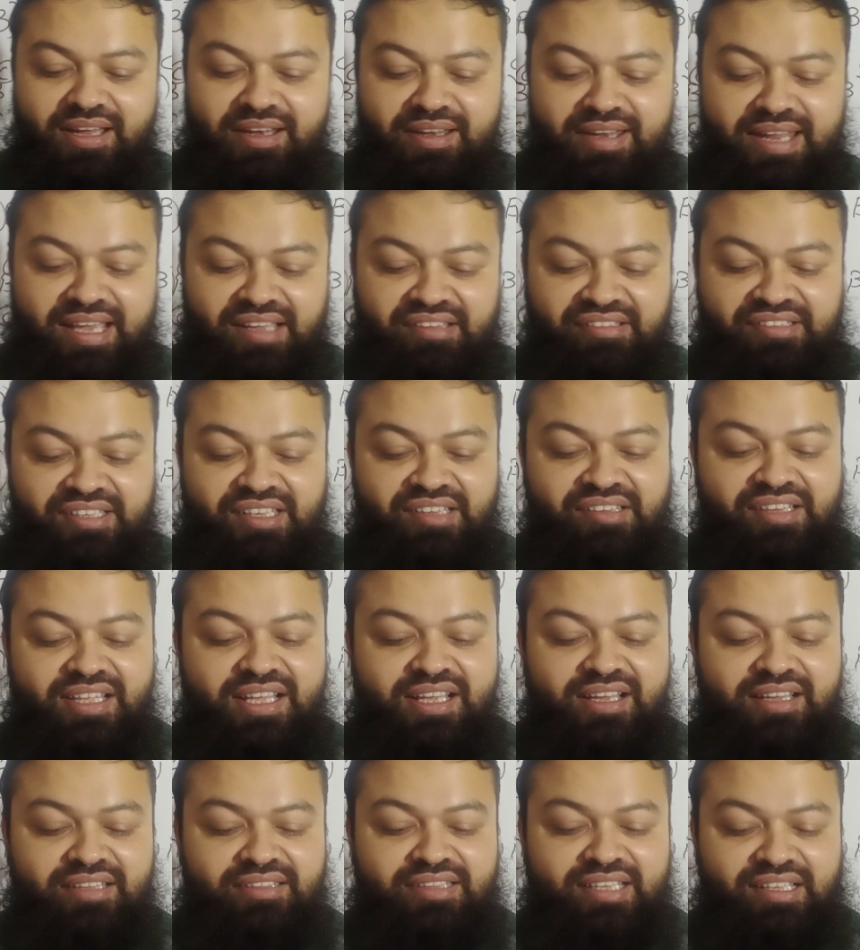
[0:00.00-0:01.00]
Next is
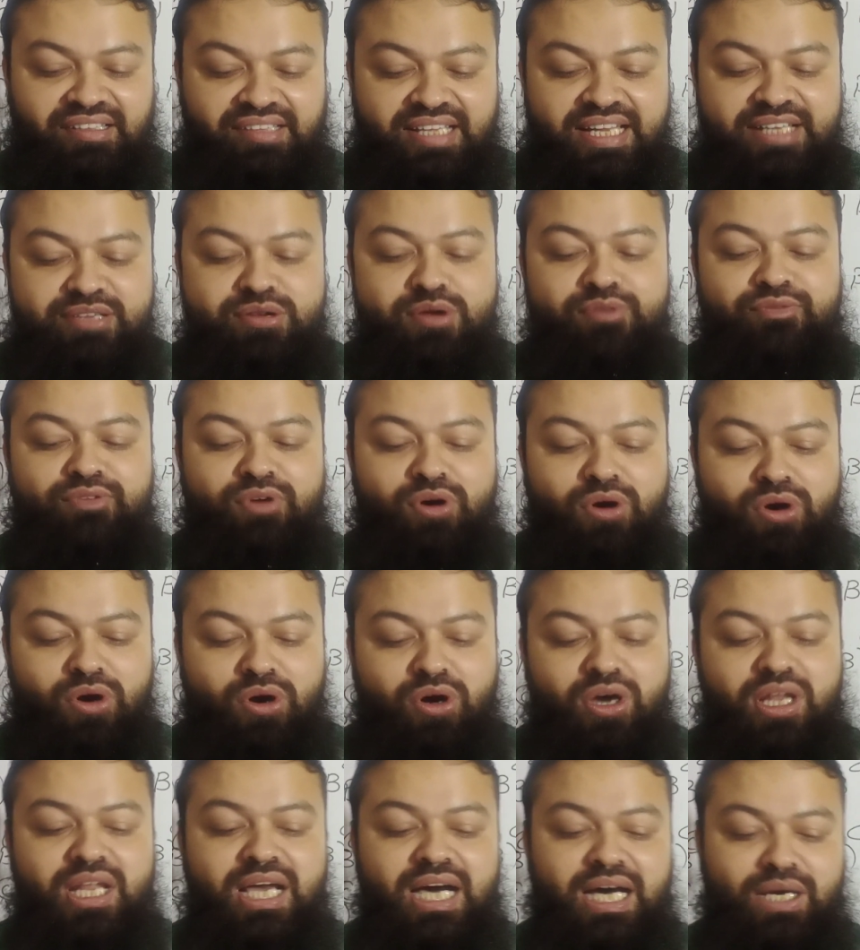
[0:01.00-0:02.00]
the set of
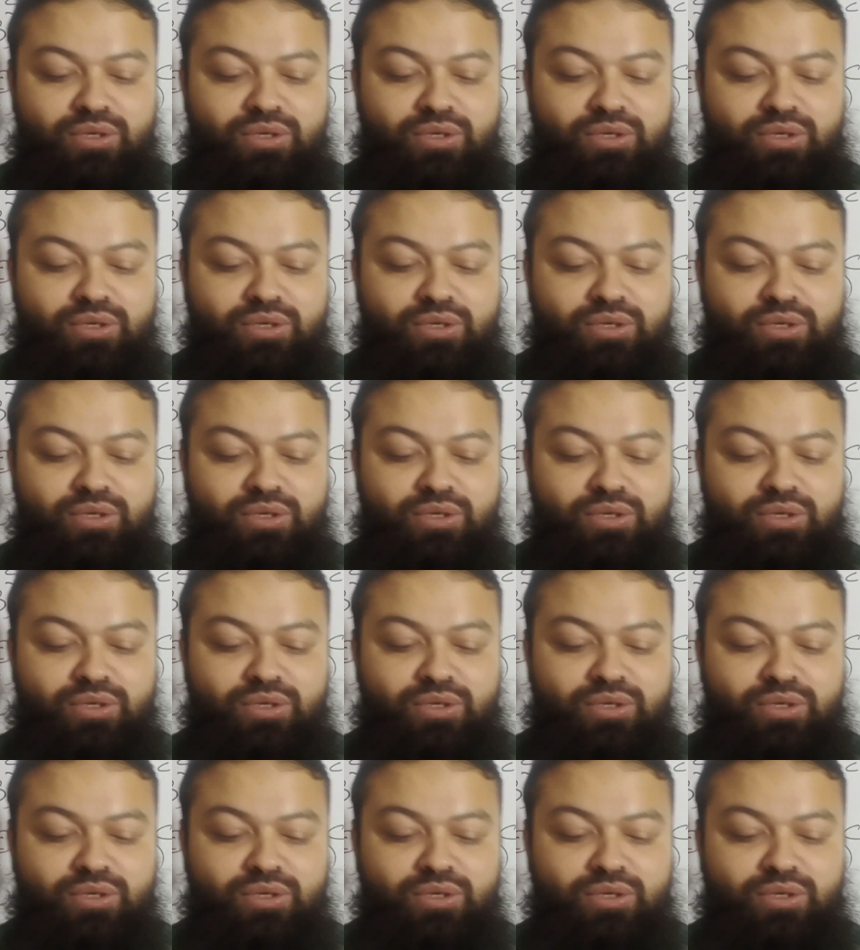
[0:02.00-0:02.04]
all